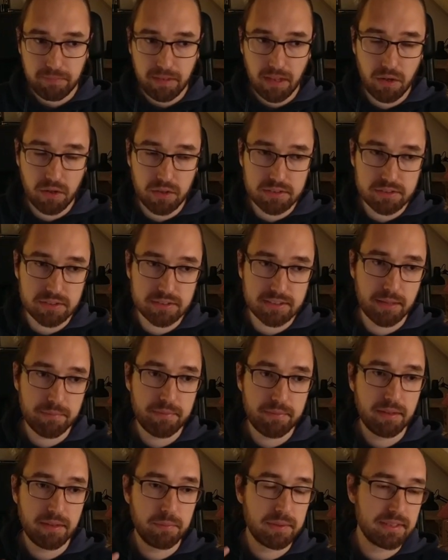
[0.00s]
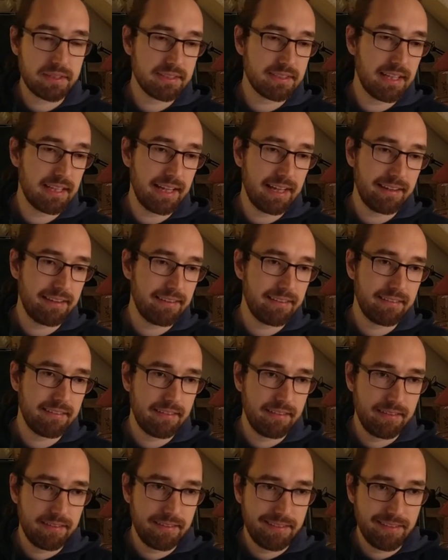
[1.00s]
Also something which is like
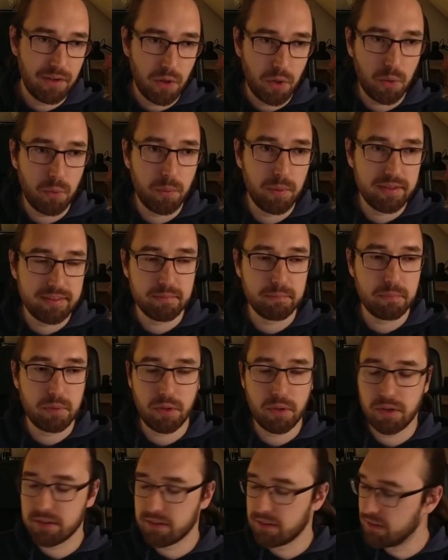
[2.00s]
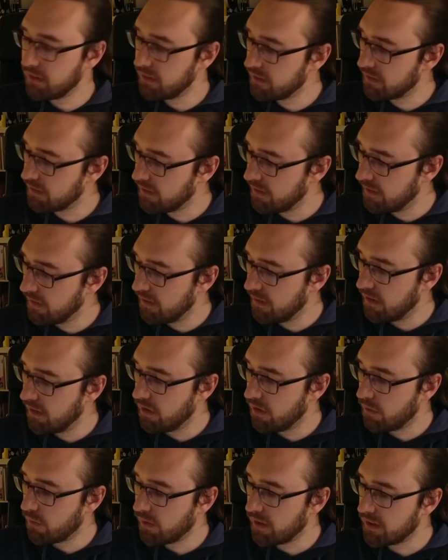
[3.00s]
always important is
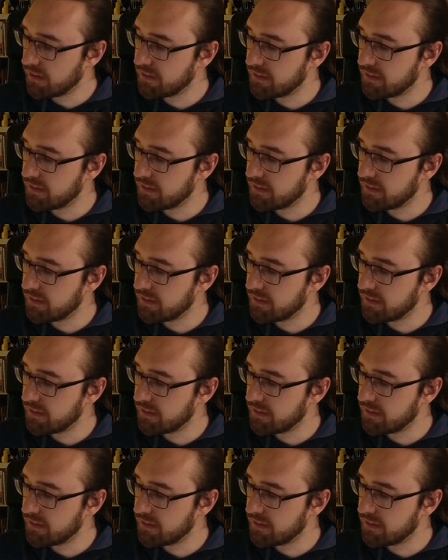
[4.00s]
run